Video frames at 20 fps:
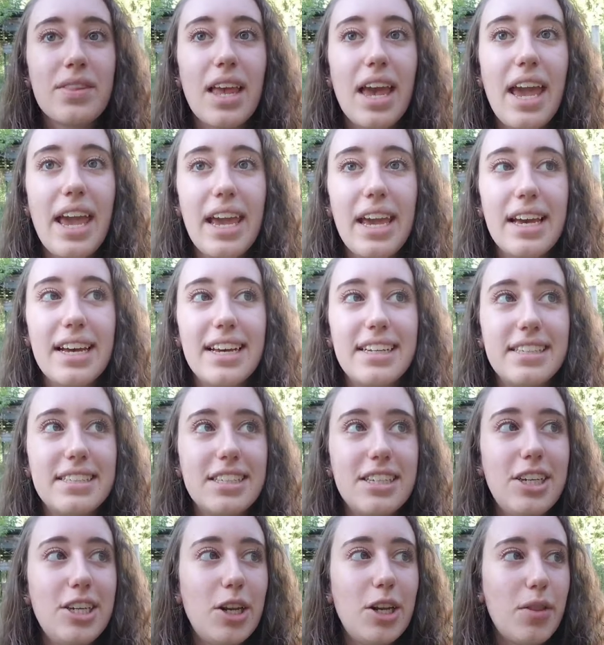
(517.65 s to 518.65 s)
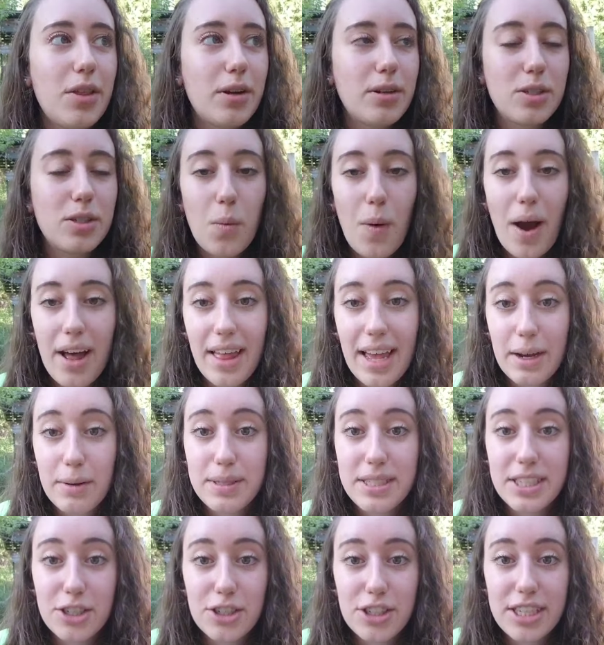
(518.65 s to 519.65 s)
And, there was a while I was
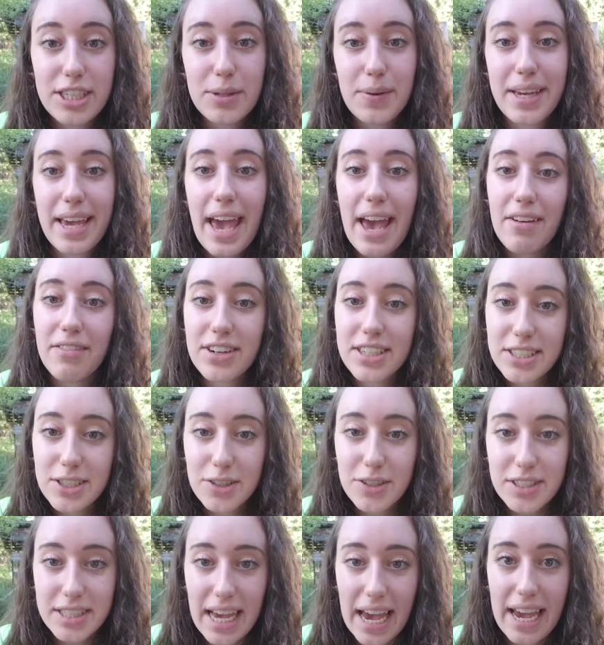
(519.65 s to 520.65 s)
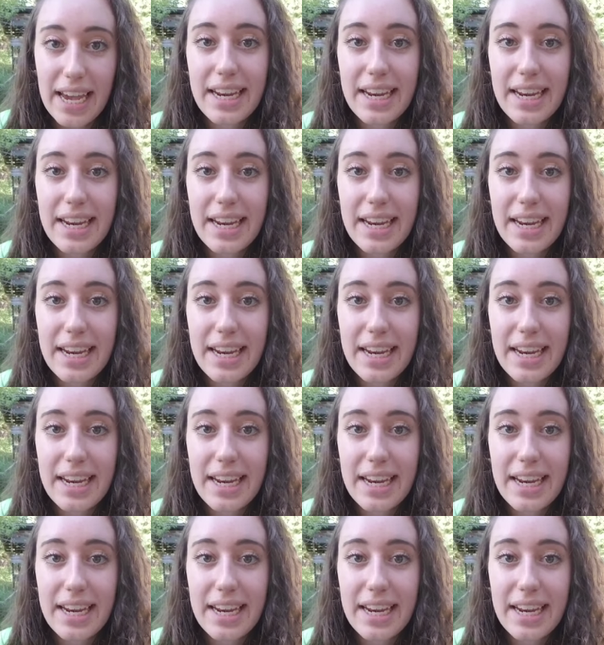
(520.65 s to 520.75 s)
literally doing it every single day.